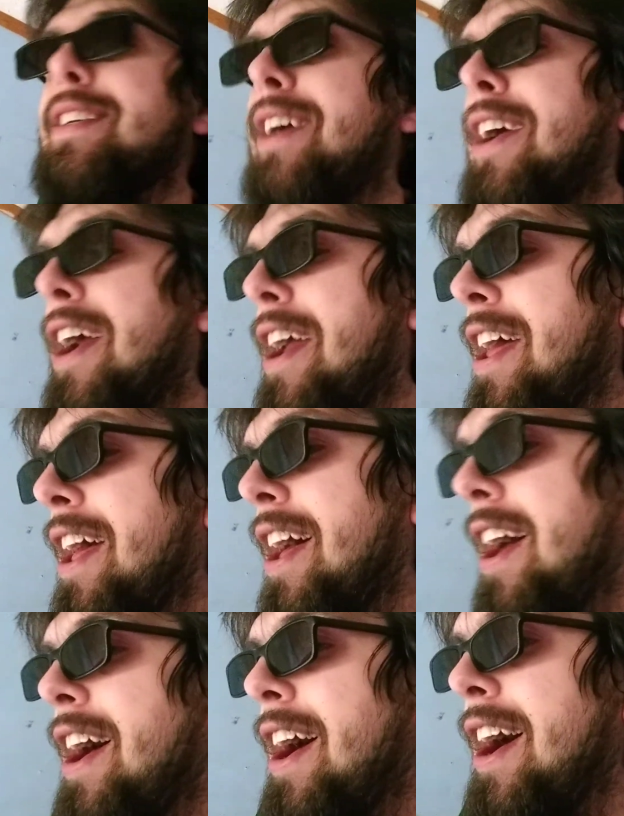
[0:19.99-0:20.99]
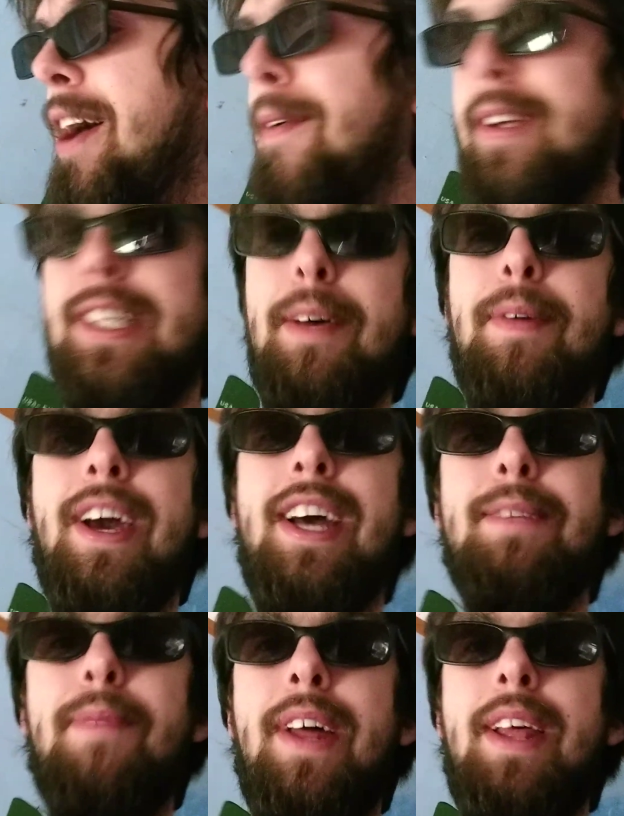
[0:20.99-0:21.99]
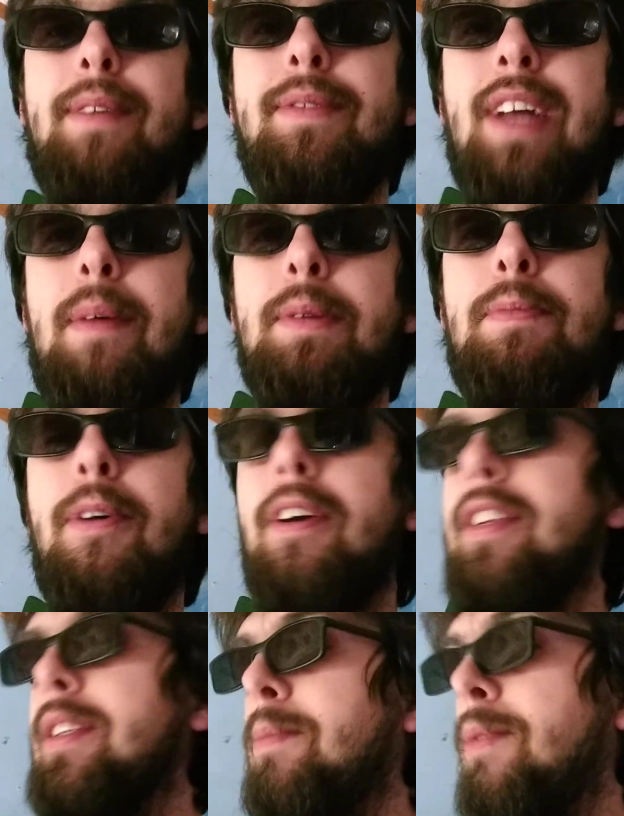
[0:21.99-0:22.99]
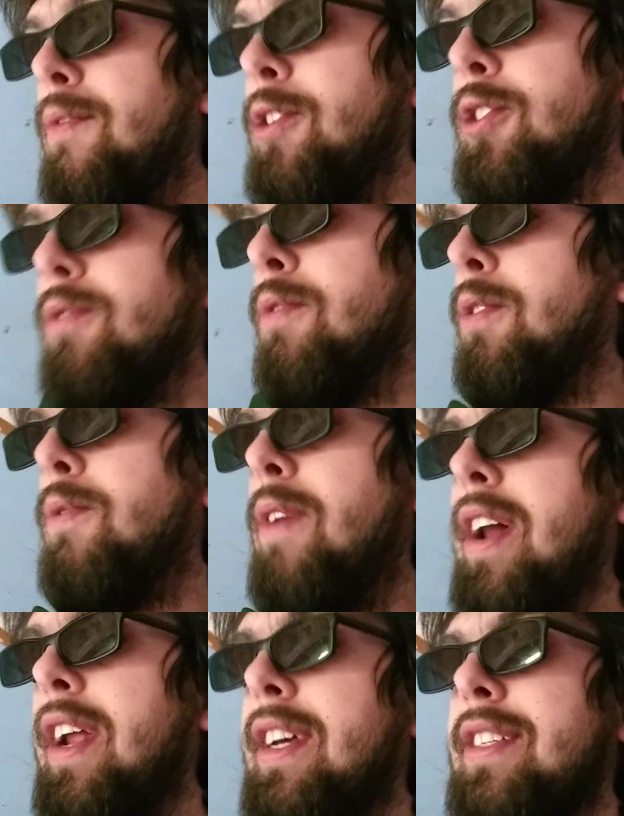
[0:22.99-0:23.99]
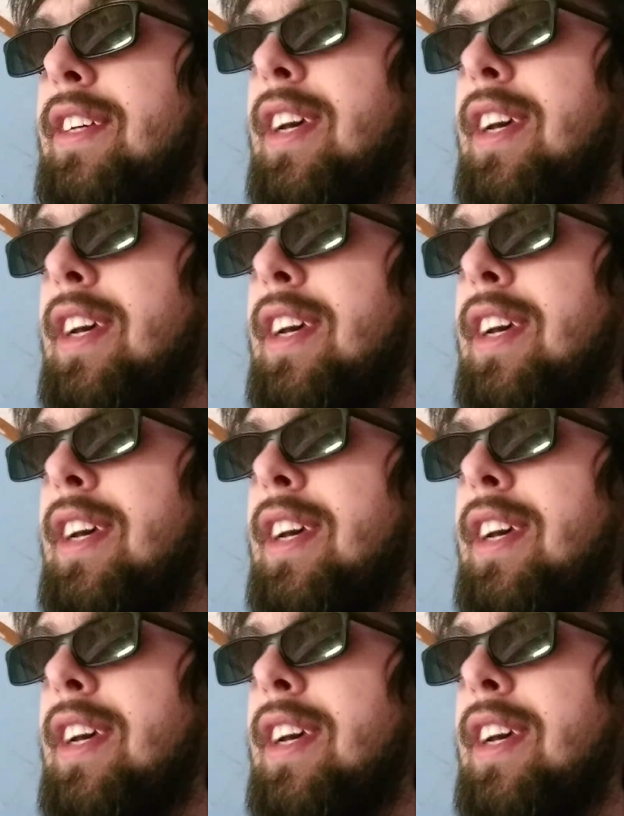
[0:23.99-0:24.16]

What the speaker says: Alright. What's up, guys? My name is Thomas Perkins. I'm with Fish Guru Aquatics.